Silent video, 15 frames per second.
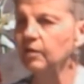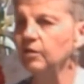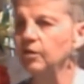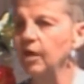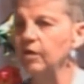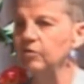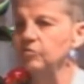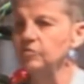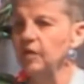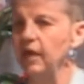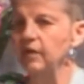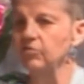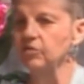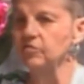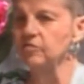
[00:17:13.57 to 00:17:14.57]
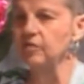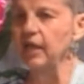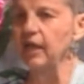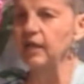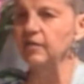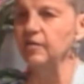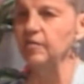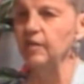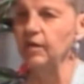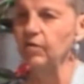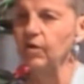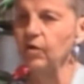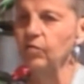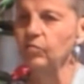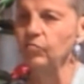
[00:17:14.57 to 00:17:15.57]
knows how to stand in
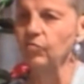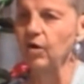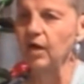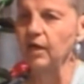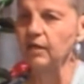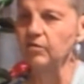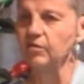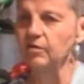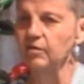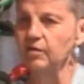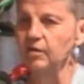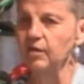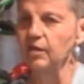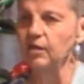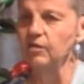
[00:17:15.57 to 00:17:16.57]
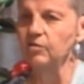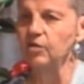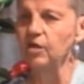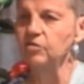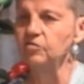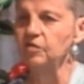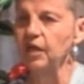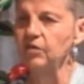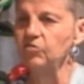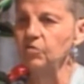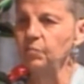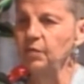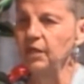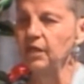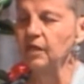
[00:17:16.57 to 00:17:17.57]
their own right, knows how
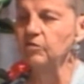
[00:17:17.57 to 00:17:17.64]
to be